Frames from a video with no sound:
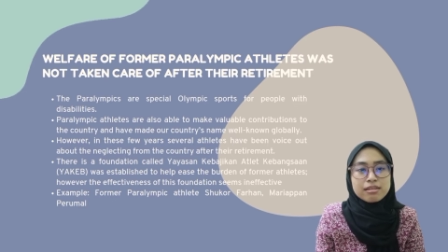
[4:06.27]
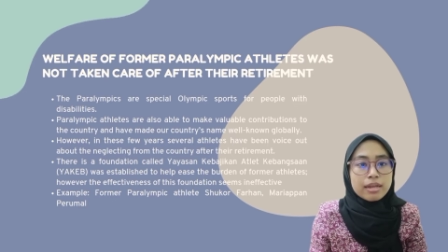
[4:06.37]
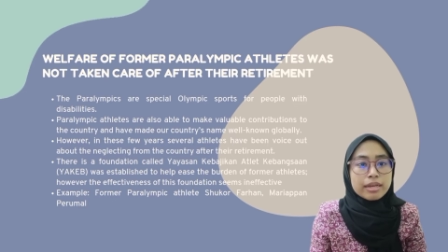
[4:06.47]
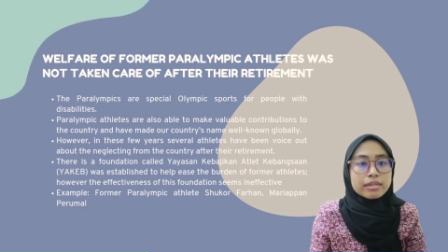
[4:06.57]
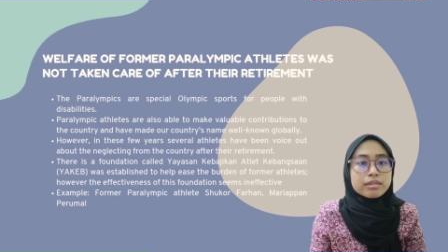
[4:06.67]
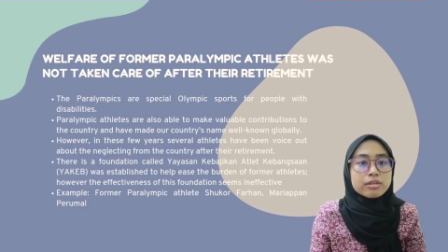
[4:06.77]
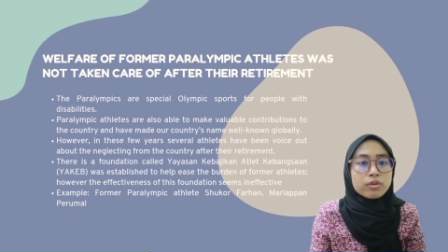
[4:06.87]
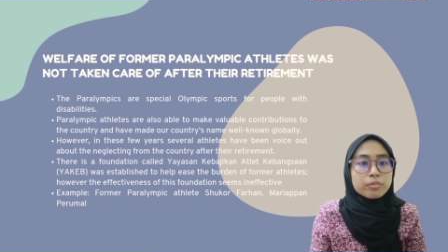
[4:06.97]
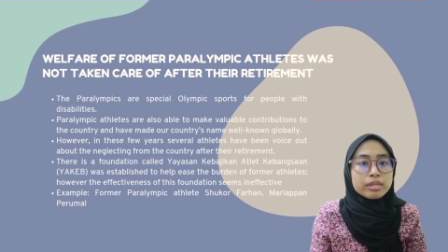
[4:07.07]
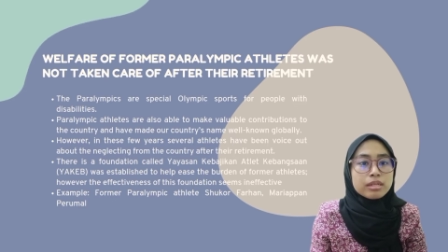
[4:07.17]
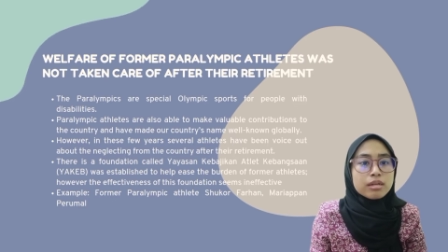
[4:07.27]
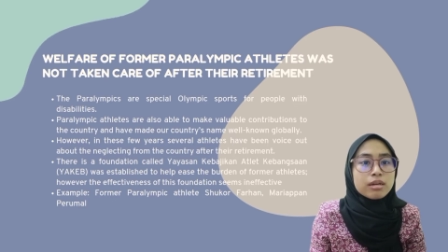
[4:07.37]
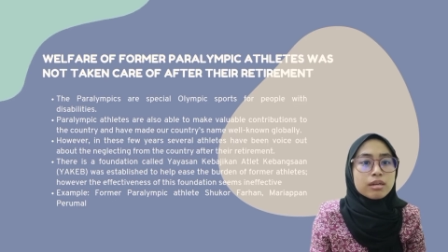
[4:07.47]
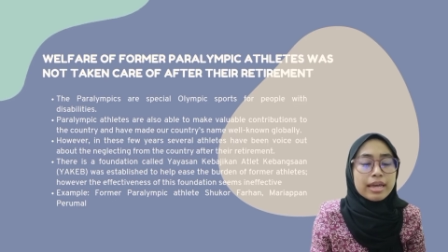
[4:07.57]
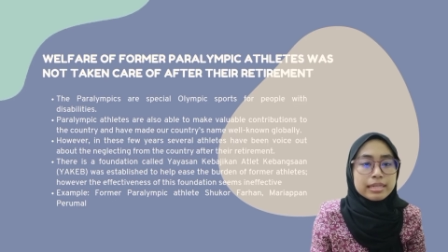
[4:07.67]
Like other normal
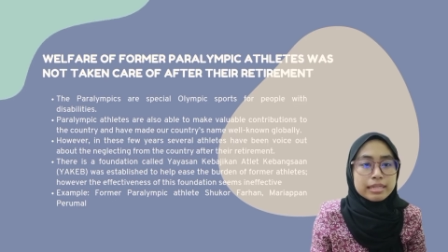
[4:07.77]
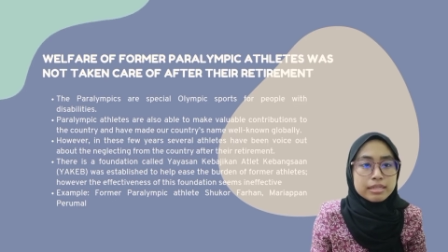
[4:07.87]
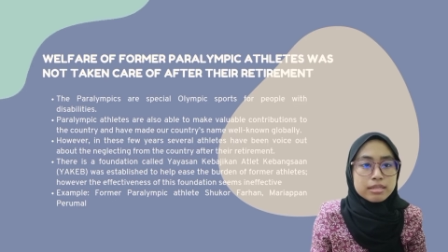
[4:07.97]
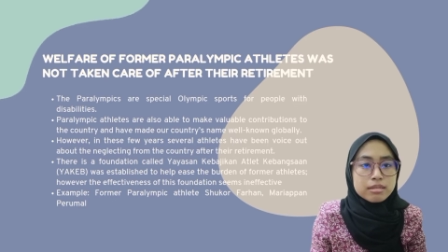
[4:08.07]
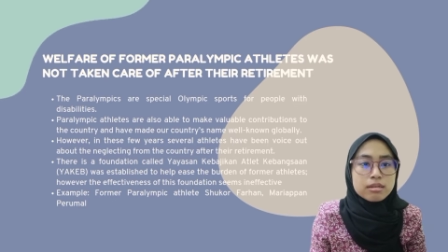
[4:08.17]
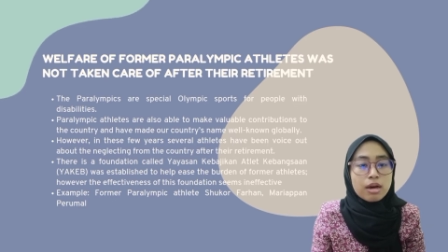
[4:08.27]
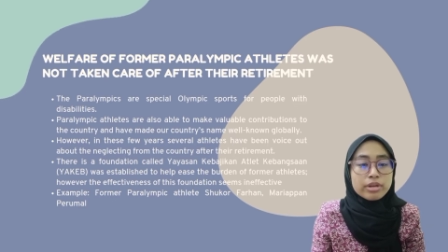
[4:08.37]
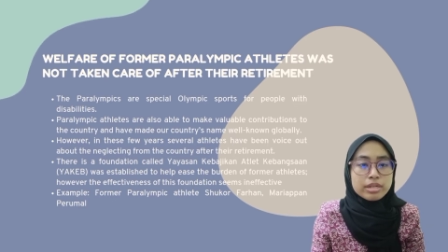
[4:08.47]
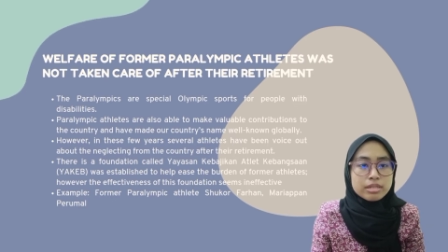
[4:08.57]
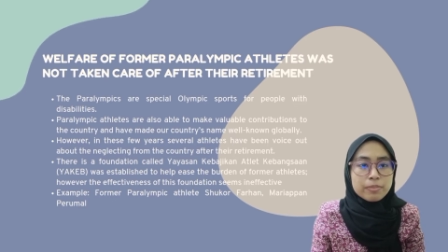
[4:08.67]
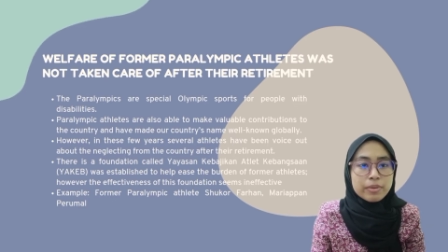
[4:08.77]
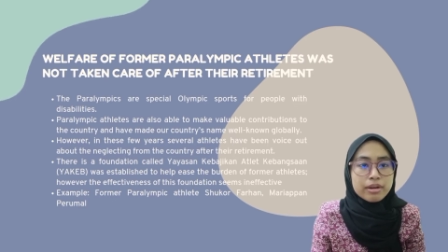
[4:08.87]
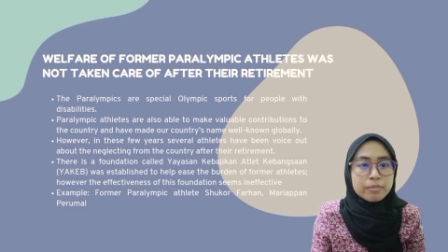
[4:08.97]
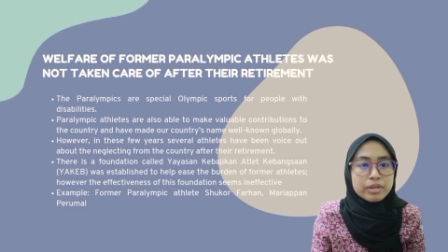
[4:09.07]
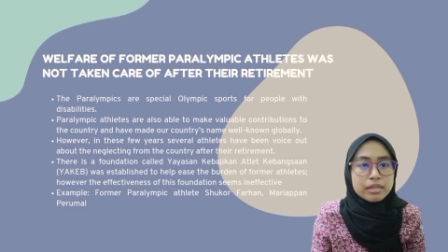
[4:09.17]
athletes, our national
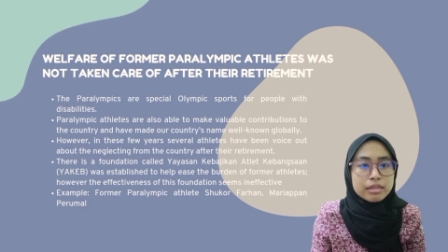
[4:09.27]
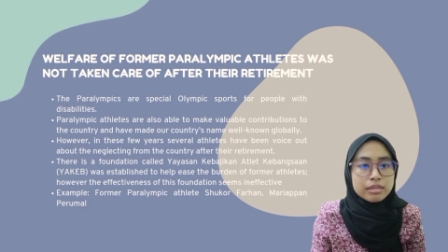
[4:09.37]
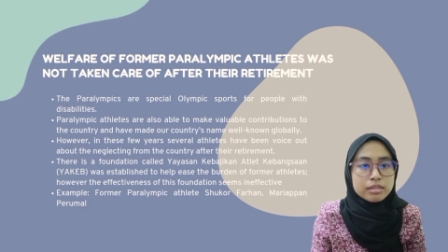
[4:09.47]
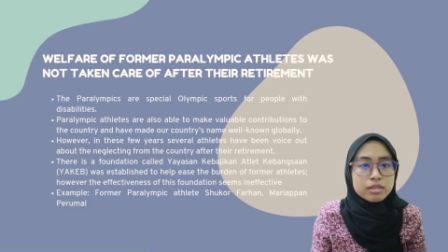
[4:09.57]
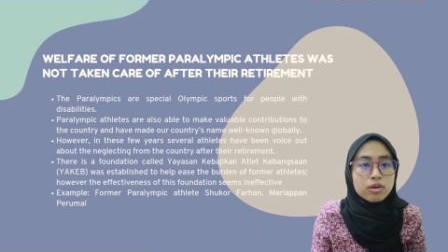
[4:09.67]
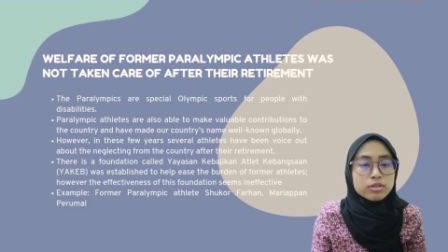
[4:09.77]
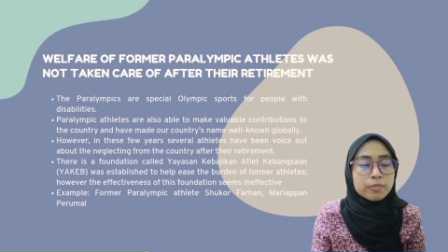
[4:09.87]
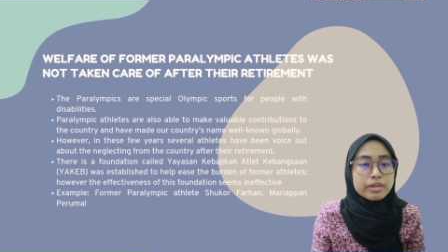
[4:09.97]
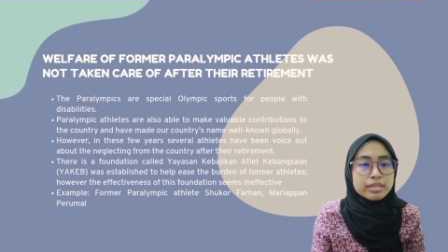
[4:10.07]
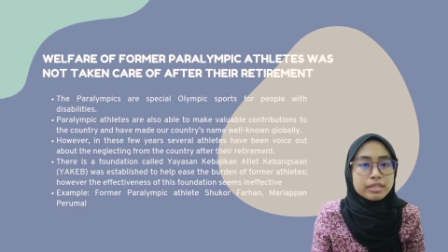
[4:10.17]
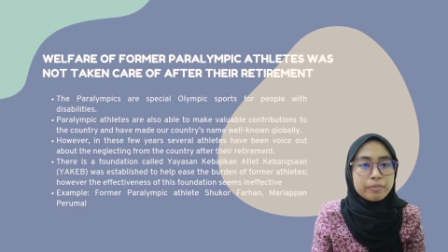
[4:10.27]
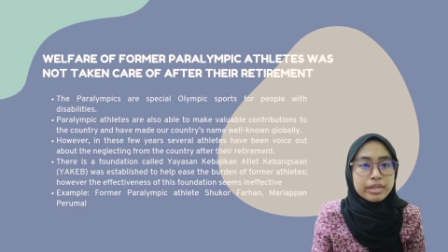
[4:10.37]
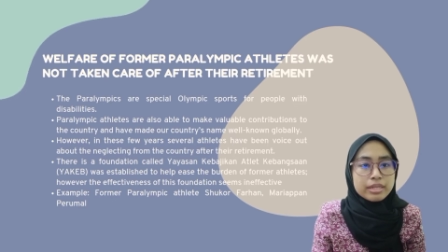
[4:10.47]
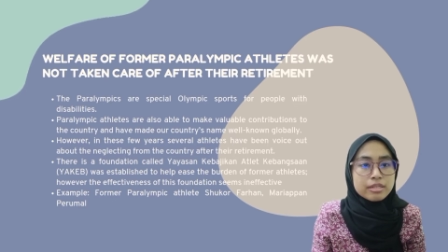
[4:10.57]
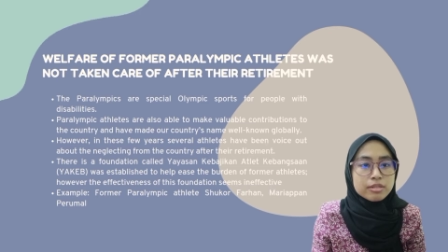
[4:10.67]
Paralympic athletes also
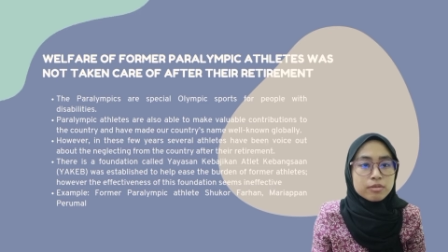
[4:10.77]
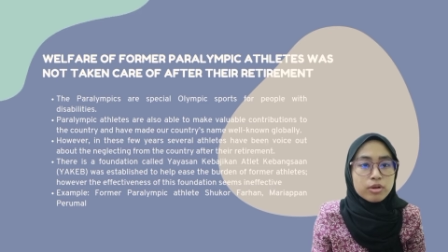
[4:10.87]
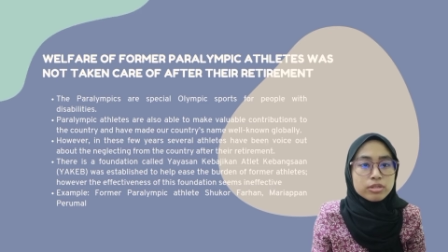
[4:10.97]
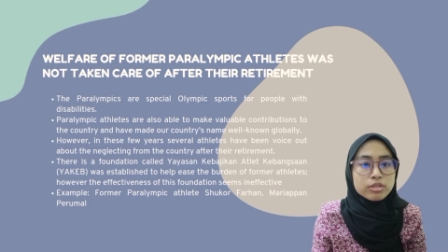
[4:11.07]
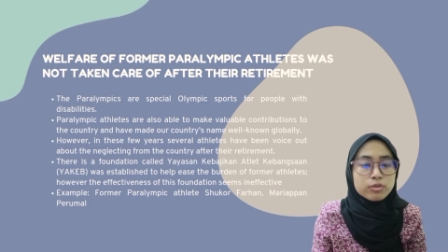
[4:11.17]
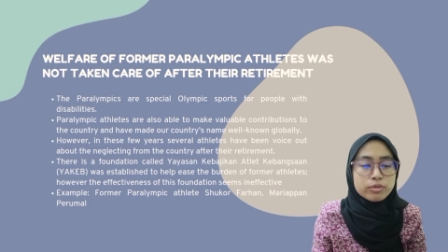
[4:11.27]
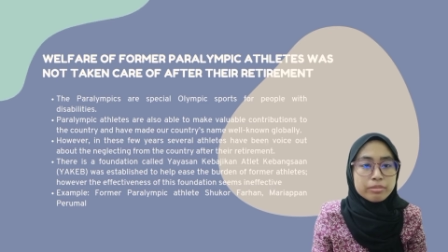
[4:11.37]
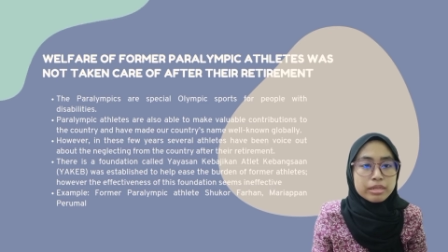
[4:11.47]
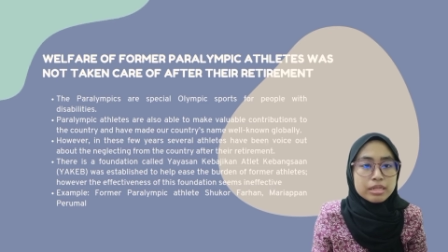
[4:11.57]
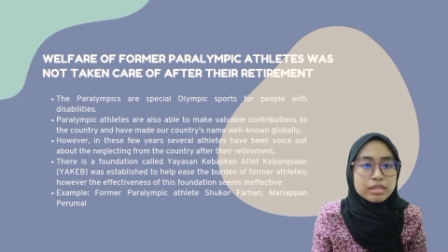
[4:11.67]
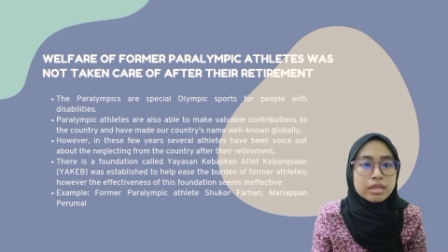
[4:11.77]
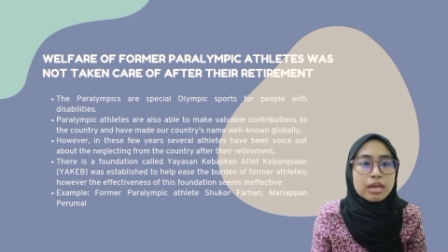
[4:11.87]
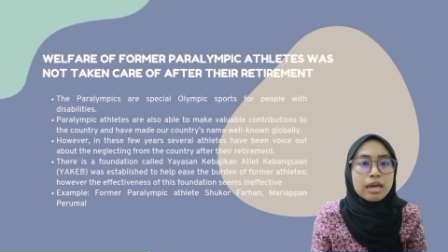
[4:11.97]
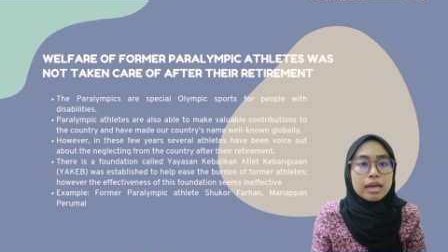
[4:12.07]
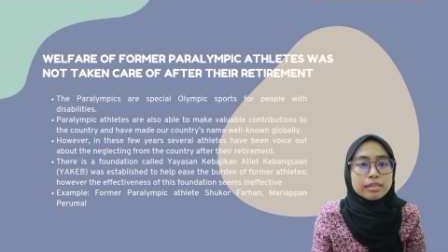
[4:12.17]
participate in sports tournaments
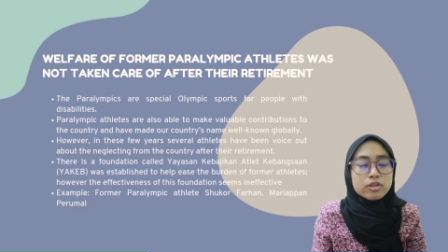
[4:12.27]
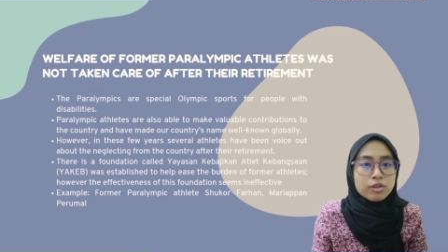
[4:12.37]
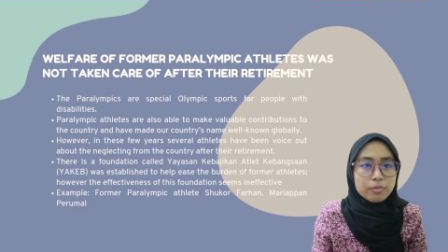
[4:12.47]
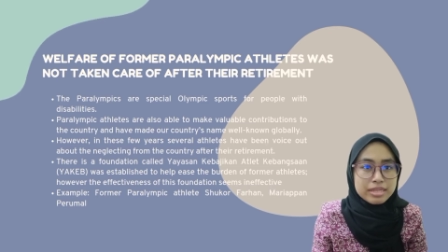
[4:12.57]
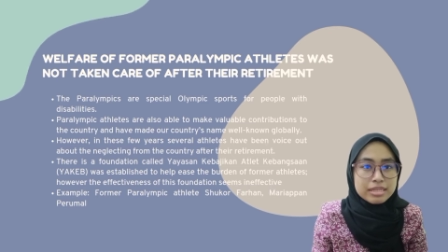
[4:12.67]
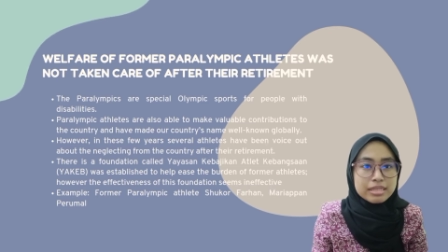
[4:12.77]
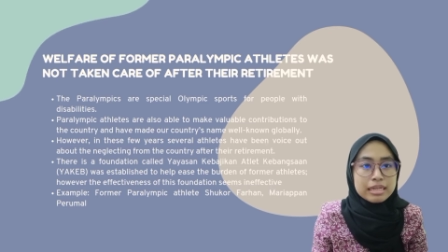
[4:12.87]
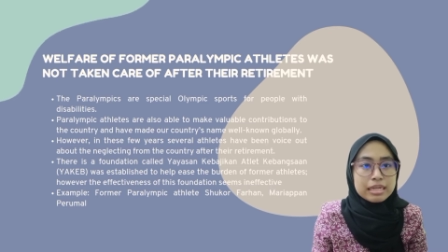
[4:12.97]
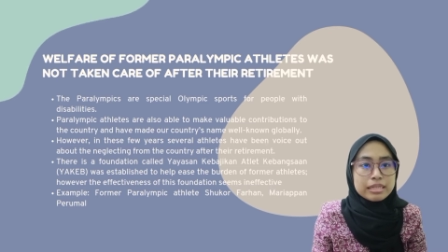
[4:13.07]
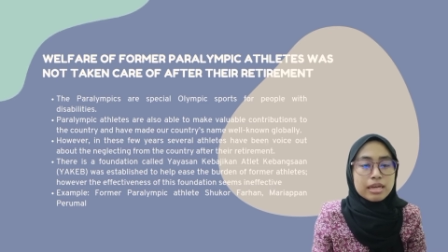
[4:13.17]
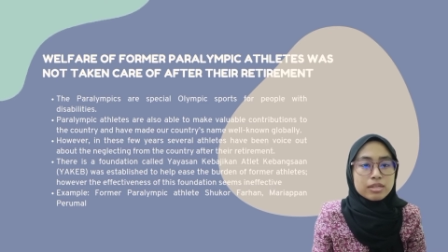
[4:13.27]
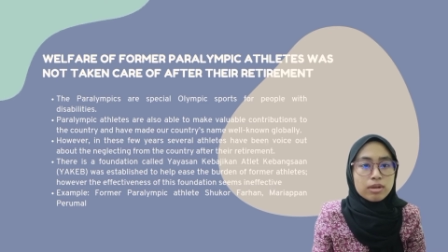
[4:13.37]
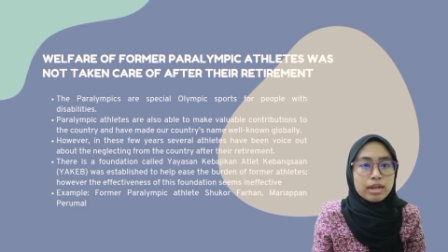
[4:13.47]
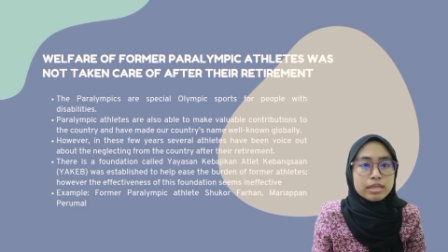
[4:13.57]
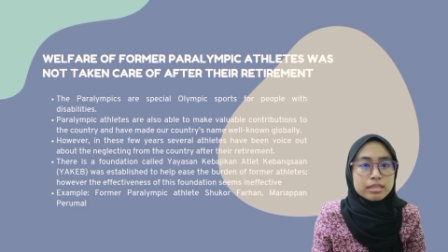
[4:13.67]
held domestically as
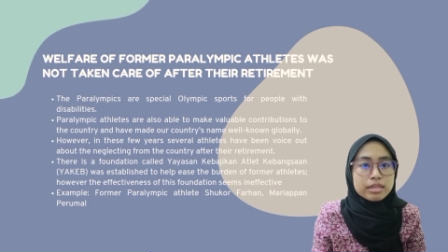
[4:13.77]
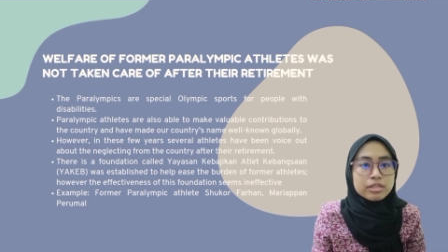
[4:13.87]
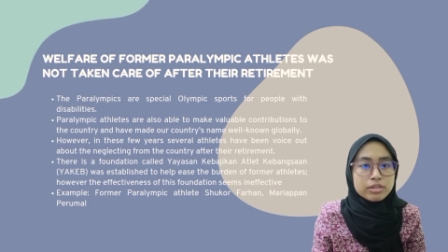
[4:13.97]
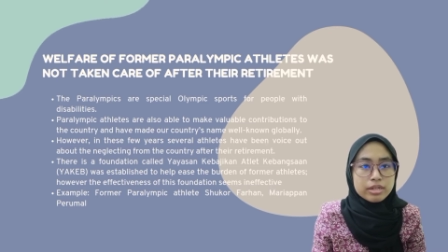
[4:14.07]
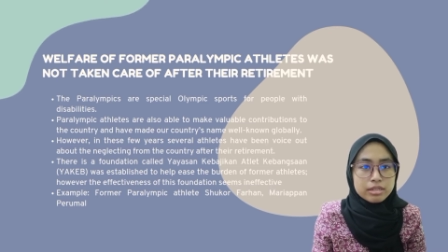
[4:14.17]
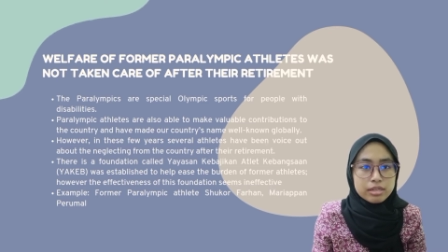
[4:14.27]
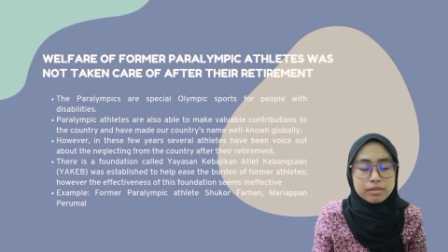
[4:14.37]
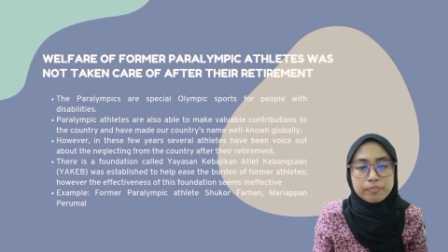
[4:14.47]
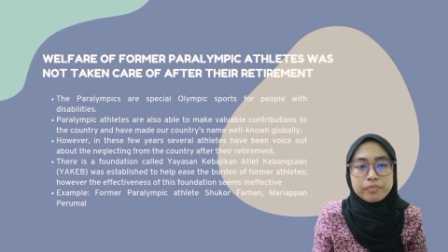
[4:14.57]
well as internationally.